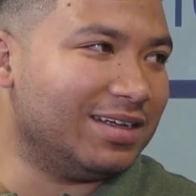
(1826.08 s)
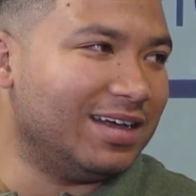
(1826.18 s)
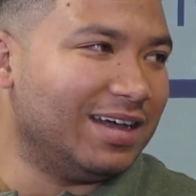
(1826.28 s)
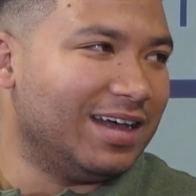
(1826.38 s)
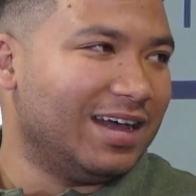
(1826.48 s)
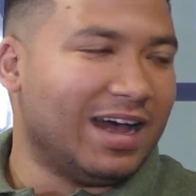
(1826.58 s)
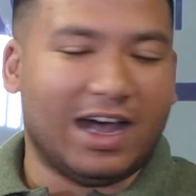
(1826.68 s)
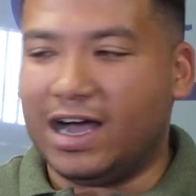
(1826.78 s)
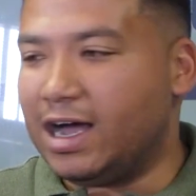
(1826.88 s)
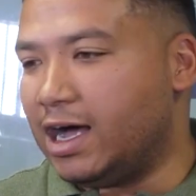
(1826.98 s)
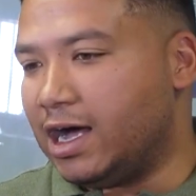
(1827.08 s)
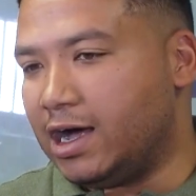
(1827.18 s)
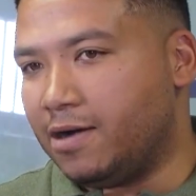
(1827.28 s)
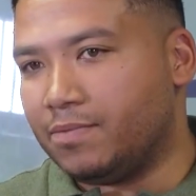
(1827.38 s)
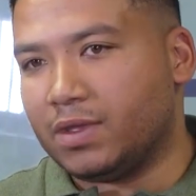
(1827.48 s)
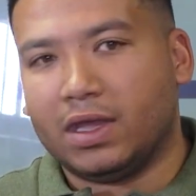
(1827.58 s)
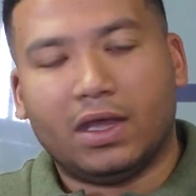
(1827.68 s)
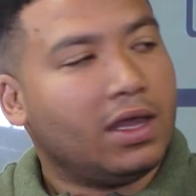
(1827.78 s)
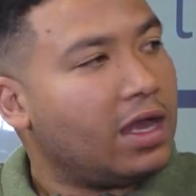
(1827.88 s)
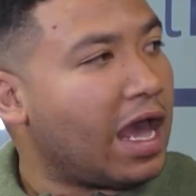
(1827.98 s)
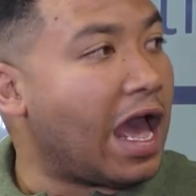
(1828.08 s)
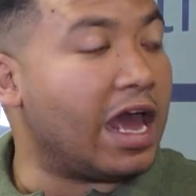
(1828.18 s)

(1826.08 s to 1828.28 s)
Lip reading: Oh. Also, there's some issues